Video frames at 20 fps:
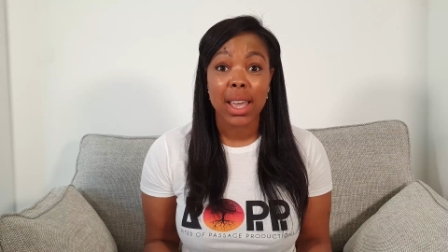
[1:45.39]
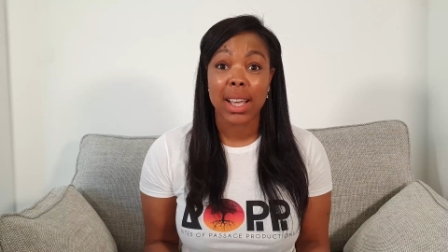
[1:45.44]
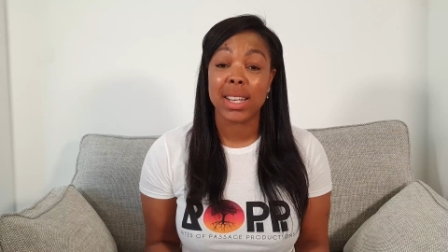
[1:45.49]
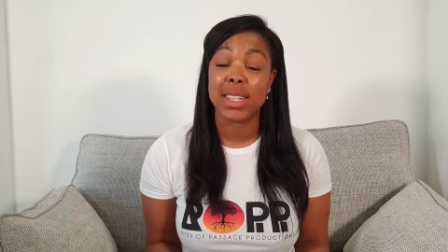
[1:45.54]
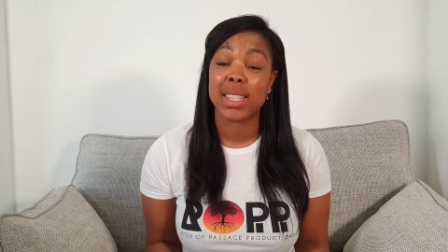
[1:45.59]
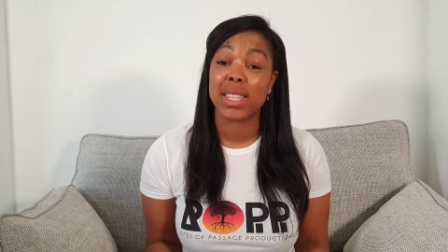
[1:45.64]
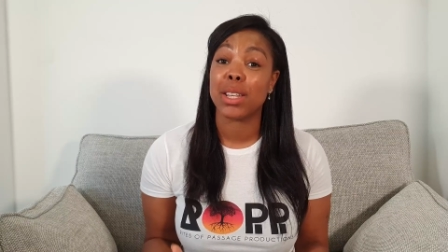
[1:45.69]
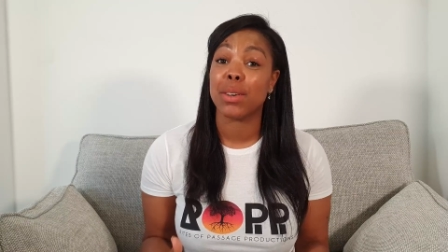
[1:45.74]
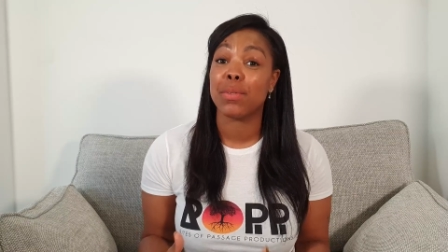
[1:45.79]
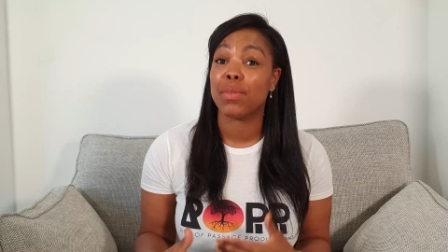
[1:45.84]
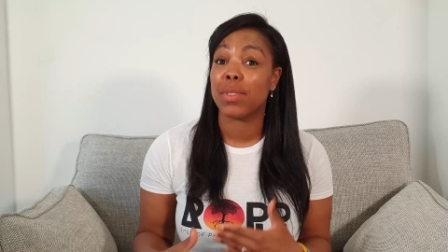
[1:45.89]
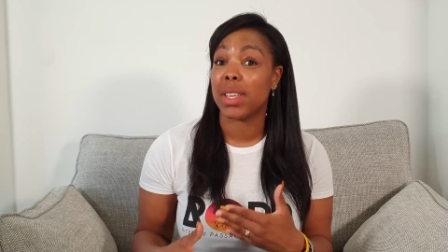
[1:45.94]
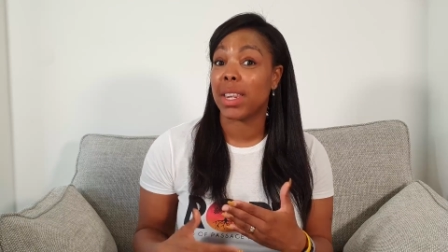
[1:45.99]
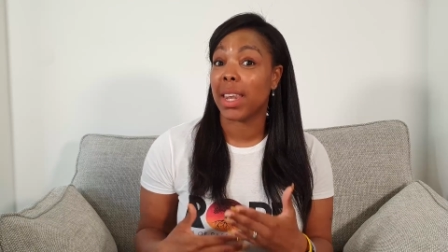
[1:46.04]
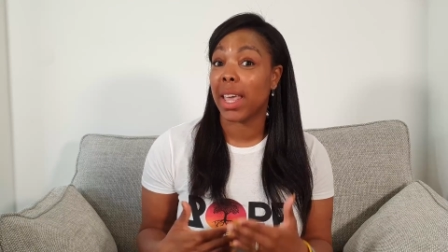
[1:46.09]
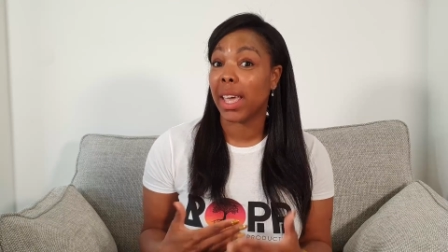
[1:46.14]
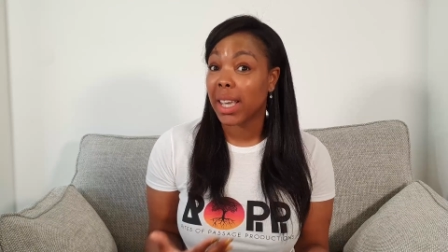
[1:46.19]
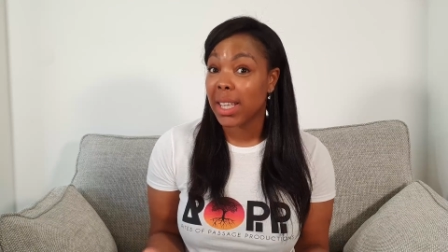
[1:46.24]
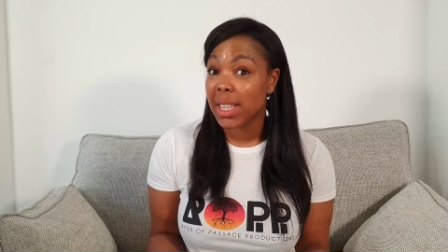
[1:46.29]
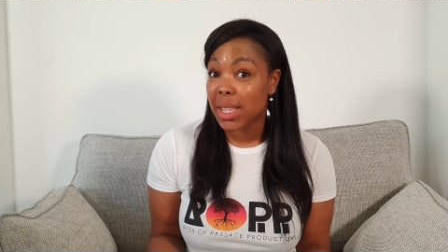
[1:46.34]
instead of the
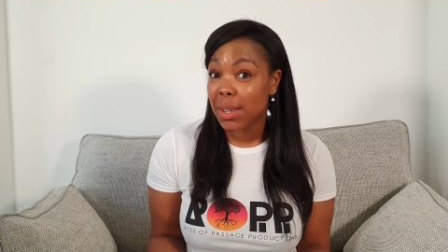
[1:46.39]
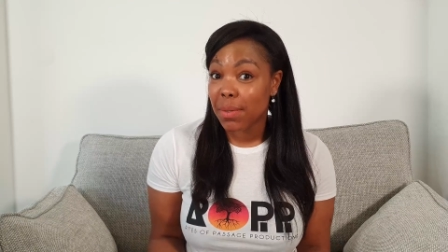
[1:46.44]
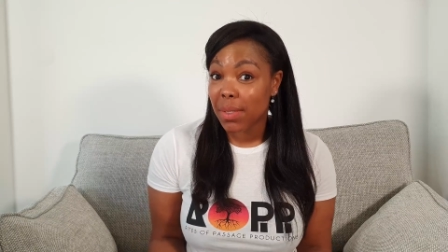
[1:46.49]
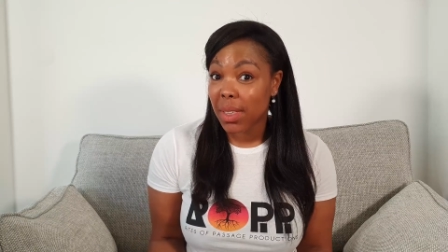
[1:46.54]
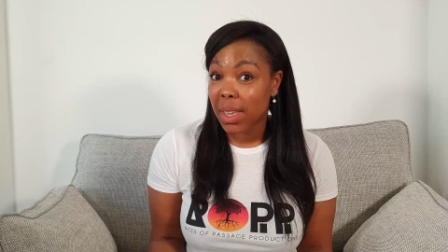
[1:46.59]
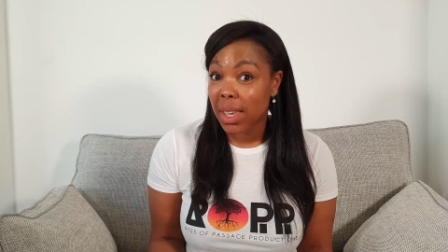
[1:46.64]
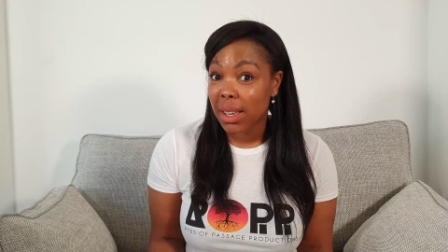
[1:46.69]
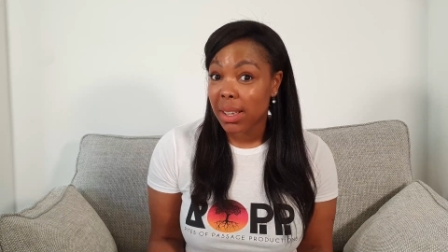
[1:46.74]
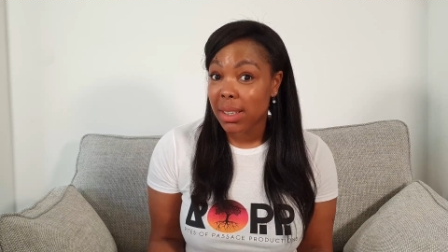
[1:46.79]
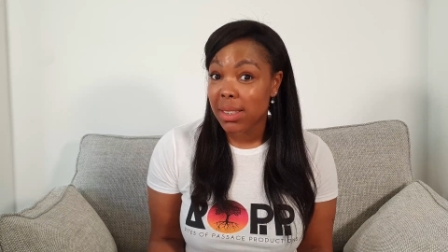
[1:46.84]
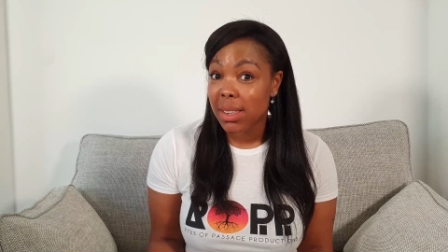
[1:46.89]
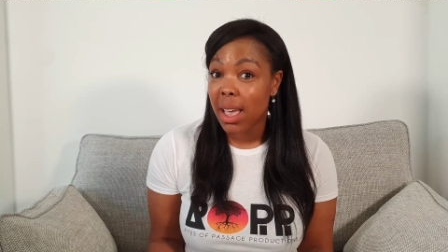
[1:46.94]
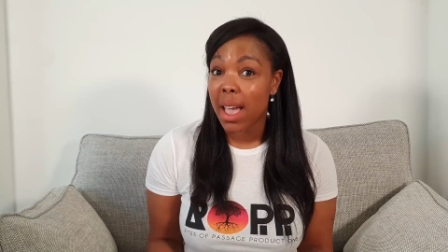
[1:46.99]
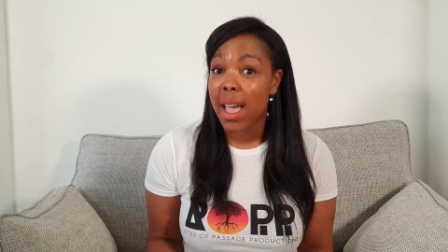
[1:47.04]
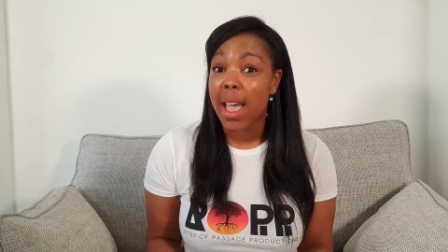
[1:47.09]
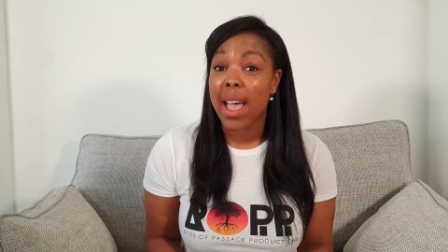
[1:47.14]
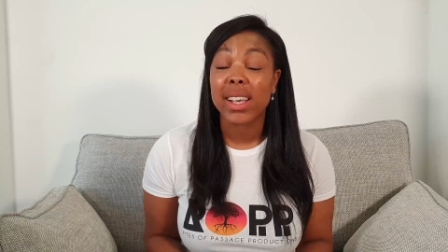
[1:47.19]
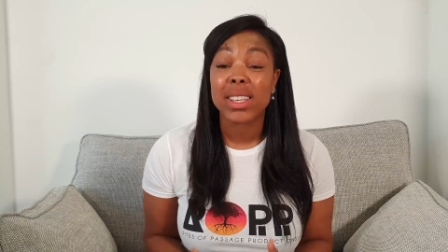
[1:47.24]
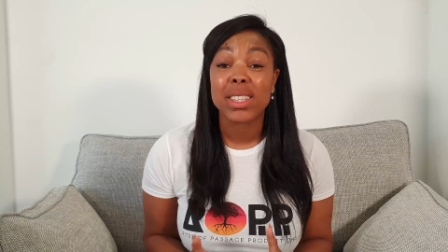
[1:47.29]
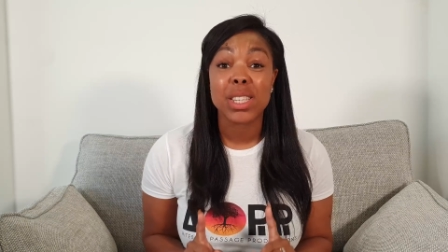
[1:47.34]
negative things,
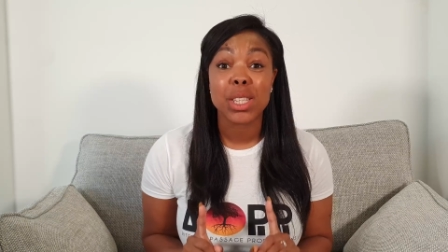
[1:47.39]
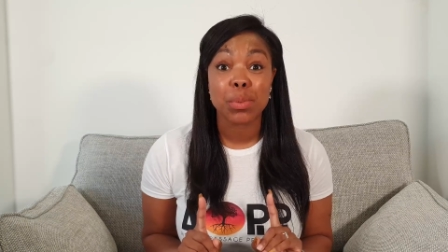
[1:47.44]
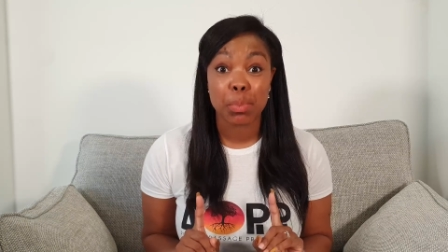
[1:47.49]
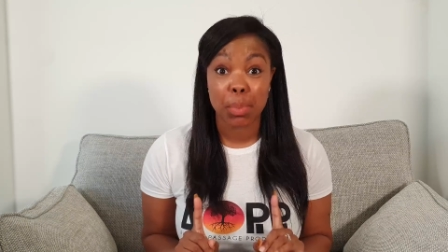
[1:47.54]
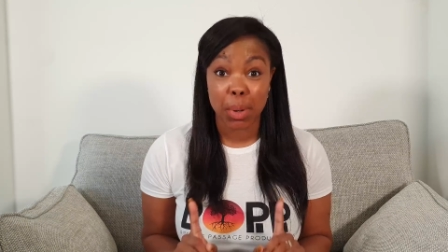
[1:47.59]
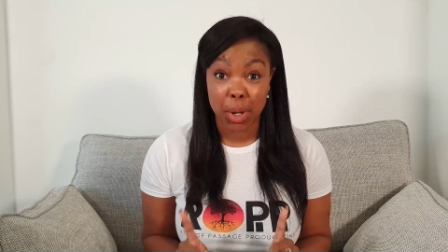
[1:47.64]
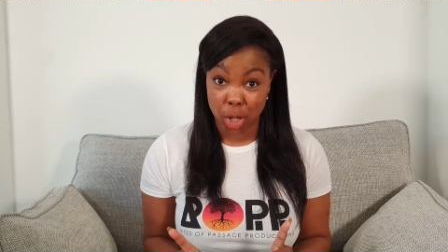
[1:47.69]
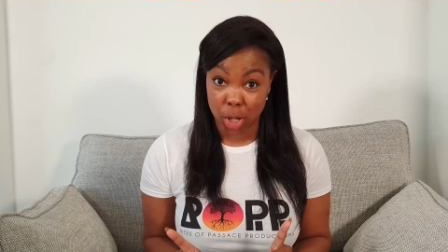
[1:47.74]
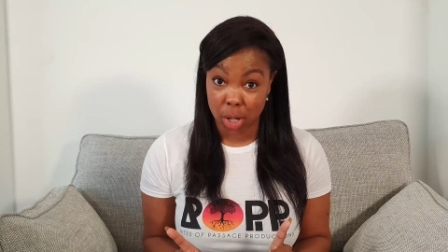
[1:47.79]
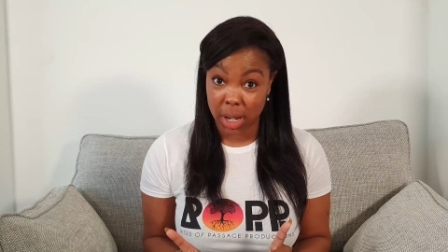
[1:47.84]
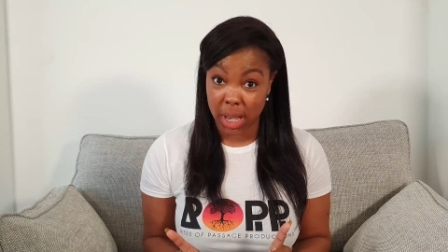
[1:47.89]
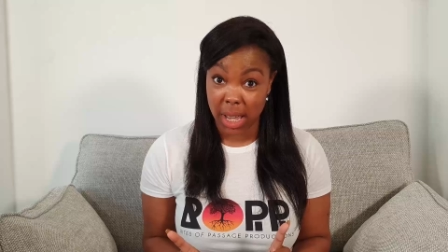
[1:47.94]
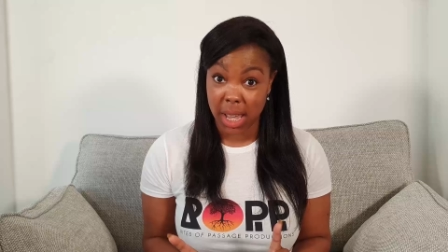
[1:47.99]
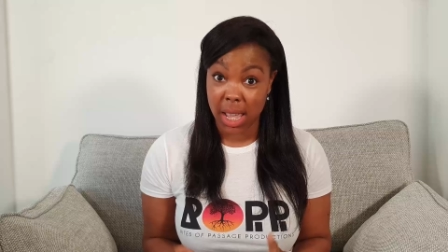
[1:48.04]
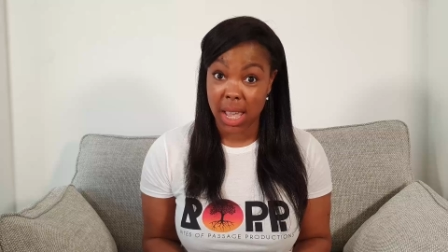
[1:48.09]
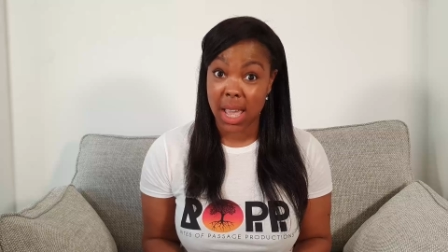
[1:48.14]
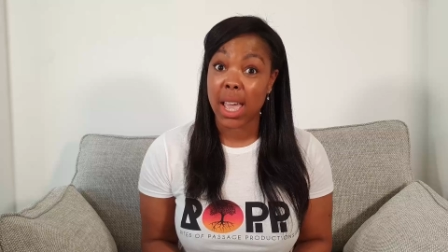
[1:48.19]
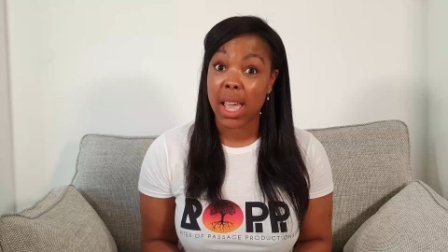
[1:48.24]
especially